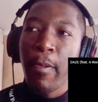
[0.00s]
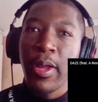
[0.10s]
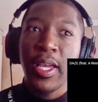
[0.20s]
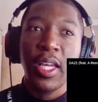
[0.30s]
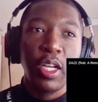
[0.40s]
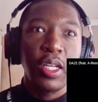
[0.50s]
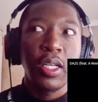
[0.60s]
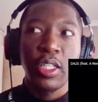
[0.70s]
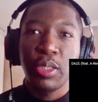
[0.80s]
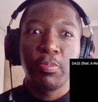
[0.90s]
he
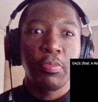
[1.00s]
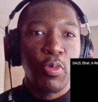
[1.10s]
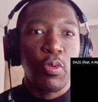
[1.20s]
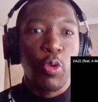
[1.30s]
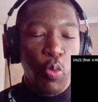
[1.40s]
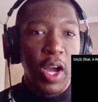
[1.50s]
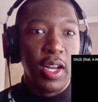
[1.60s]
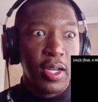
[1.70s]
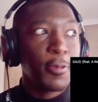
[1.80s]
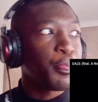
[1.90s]

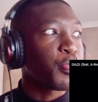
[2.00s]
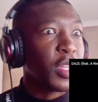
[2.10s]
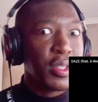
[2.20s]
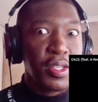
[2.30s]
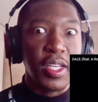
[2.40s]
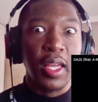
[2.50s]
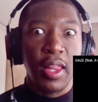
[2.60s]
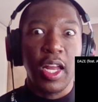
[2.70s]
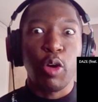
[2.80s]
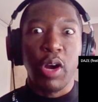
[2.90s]
rather say
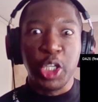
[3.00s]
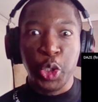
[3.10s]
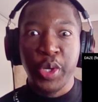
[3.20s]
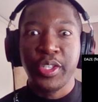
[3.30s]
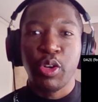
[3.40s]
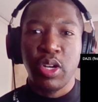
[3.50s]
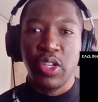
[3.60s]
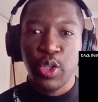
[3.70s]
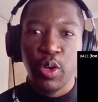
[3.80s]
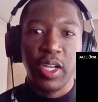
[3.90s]
that or address it on a
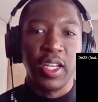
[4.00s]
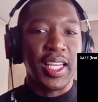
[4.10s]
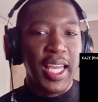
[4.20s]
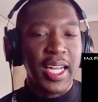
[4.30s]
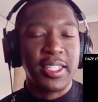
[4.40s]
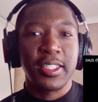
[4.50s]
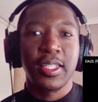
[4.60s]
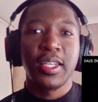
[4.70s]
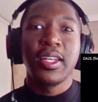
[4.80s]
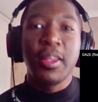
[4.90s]
song and he gets
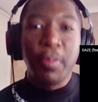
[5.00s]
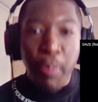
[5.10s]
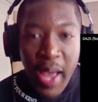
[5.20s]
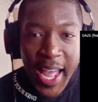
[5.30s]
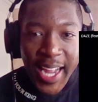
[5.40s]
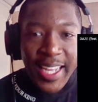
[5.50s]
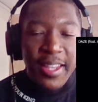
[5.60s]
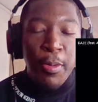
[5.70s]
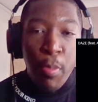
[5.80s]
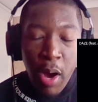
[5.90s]
the bag,
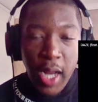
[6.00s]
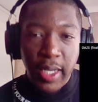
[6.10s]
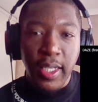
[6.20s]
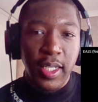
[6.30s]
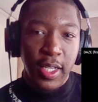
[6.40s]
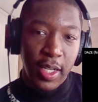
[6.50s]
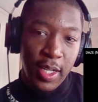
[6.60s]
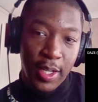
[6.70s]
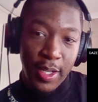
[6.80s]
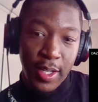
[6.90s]
the money.
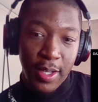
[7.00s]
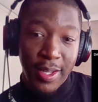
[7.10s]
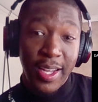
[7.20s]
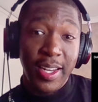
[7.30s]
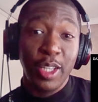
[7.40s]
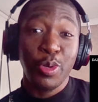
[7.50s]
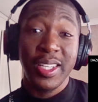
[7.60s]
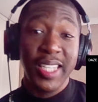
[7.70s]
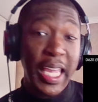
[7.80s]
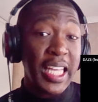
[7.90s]
That's why he's
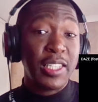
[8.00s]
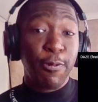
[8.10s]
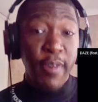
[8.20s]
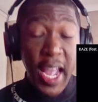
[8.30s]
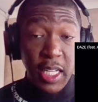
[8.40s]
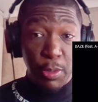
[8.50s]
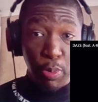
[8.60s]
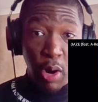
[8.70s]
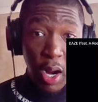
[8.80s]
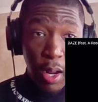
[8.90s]
saying it's facts,
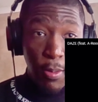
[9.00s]
bruh.